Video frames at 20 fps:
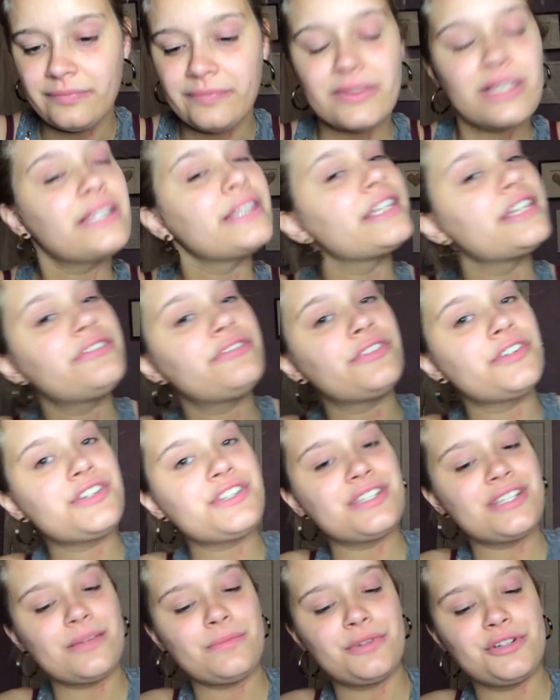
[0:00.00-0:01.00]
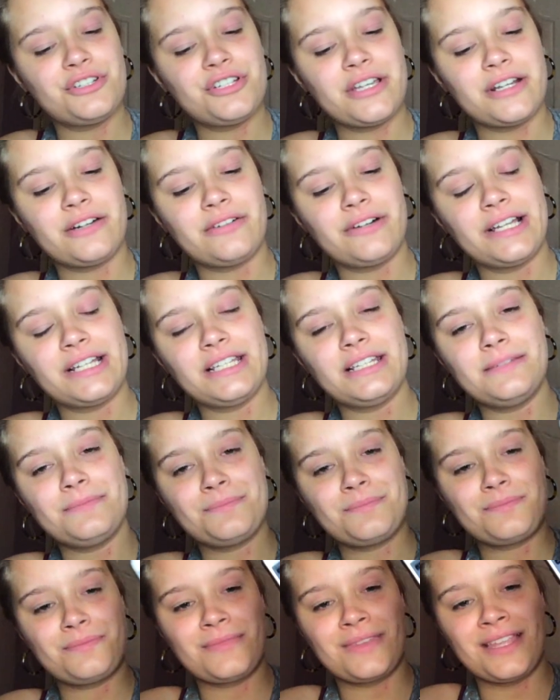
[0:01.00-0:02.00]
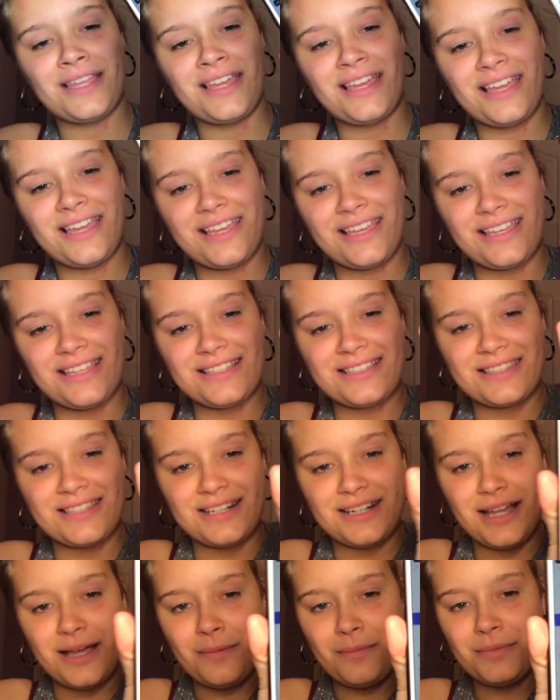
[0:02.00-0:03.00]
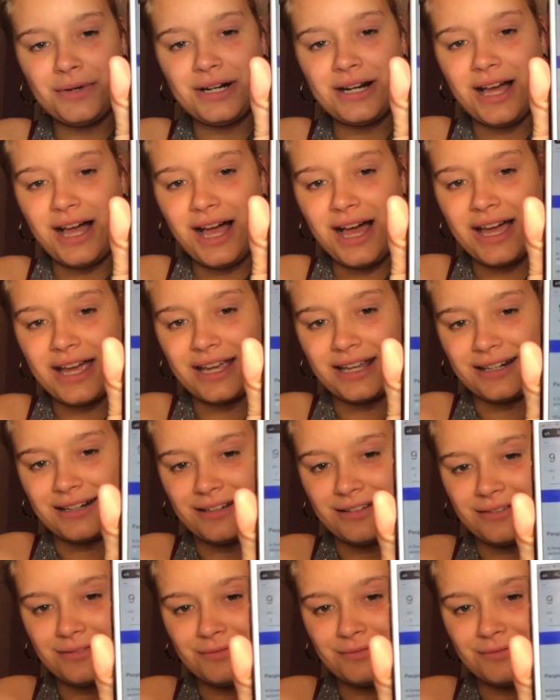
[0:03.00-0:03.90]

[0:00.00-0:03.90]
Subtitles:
The first number generated is the number 9,